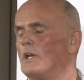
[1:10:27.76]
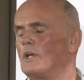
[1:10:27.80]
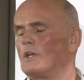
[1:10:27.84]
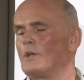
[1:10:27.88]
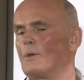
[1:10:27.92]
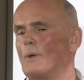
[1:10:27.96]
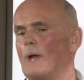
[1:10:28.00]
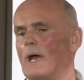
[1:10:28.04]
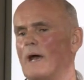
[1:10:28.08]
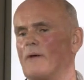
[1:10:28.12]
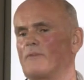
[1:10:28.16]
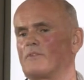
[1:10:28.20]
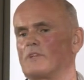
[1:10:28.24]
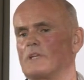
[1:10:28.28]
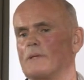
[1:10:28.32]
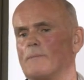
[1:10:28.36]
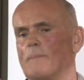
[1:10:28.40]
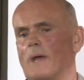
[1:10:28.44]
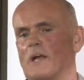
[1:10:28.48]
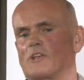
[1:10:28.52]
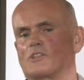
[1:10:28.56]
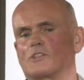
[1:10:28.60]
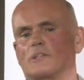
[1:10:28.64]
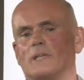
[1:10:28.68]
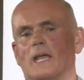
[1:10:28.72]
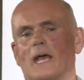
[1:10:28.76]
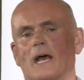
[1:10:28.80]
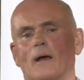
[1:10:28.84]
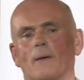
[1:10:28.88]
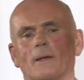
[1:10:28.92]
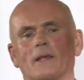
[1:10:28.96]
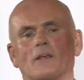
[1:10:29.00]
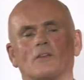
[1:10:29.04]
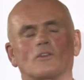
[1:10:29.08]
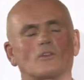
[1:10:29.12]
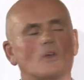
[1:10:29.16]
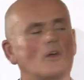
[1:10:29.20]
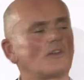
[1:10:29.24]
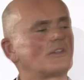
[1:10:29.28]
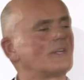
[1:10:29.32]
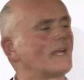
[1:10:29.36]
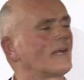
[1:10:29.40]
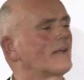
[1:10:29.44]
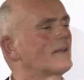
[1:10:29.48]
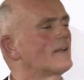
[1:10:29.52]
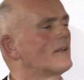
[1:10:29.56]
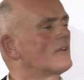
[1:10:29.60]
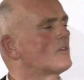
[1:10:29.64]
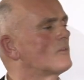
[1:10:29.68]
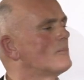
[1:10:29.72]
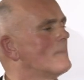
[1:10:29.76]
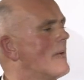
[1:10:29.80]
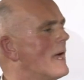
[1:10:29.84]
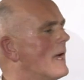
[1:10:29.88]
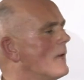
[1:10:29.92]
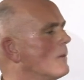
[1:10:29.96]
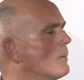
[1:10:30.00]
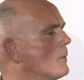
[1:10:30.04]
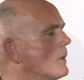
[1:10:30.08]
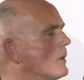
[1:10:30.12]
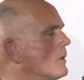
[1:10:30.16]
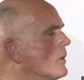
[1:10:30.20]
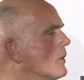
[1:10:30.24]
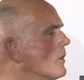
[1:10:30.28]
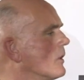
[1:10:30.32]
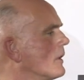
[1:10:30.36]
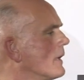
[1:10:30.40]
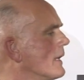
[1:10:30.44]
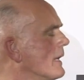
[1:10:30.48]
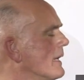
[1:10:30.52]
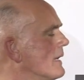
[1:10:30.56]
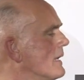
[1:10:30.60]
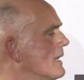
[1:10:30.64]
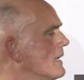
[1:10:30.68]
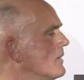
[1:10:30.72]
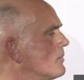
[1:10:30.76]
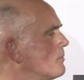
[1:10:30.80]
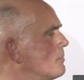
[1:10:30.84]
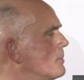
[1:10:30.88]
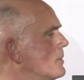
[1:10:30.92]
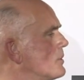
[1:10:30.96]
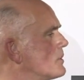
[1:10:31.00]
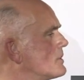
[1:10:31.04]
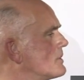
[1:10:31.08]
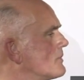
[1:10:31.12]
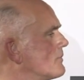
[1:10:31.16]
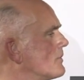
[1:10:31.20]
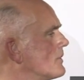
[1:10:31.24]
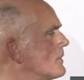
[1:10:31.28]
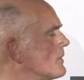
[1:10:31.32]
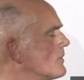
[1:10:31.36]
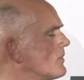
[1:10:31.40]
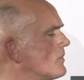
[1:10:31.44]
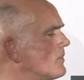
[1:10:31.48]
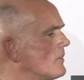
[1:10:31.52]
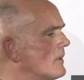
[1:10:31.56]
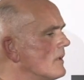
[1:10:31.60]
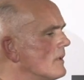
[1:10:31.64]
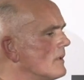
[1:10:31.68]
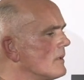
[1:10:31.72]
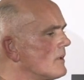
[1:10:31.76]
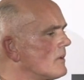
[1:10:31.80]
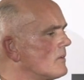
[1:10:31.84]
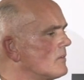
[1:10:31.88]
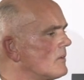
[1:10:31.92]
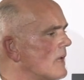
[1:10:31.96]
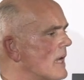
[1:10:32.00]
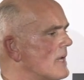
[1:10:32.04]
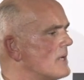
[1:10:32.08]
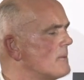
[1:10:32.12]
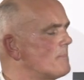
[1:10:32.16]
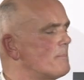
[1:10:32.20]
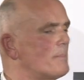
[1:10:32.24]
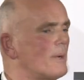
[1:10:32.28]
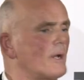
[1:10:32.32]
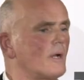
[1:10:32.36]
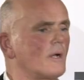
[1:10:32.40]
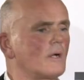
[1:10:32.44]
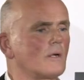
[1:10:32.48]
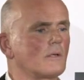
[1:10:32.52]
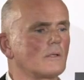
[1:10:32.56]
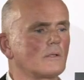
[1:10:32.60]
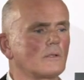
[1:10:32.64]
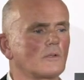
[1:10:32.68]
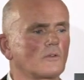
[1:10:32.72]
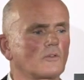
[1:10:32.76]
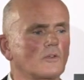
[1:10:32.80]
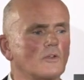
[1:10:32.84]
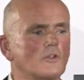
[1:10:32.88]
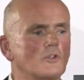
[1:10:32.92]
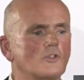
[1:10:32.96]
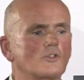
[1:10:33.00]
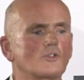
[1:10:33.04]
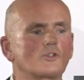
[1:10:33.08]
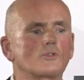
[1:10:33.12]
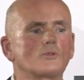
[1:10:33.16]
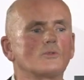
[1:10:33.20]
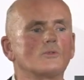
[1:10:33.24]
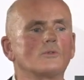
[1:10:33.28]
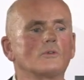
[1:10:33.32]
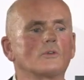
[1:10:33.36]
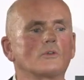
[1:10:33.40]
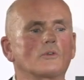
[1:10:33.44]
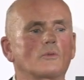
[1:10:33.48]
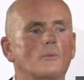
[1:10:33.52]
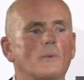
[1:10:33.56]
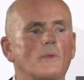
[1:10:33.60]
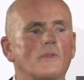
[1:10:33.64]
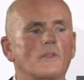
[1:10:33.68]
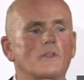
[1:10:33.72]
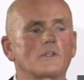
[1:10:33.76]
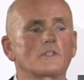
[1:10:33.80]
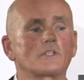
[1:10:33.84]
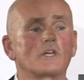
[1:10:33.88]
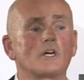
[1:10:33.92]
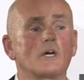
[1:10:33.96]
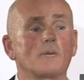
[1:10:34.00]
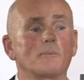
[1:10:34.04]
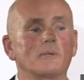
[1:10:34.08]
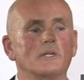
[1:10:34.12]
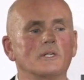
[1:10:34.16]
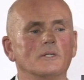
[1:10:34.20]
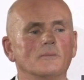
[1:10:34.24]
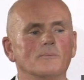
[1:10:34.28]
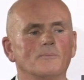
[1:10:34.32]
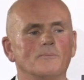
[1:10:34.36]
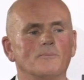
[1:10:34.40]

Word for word: You have to imagine how exotic this man would look in his beautiful silks and pearls and jewels with a turban.